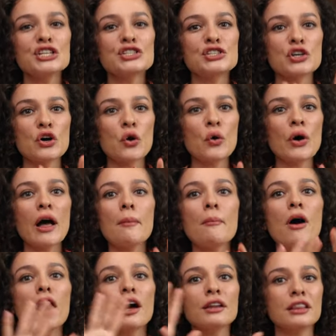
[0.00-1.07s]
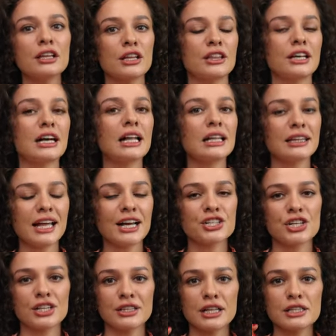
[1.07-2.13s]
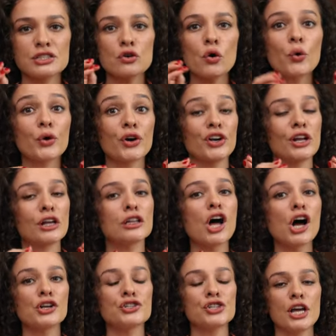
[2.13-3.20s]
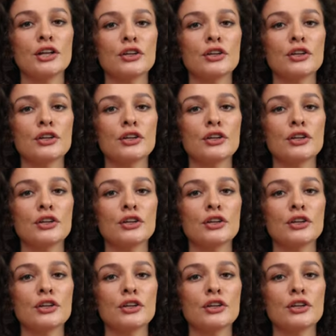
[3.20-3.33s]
So among the collection that's already launched,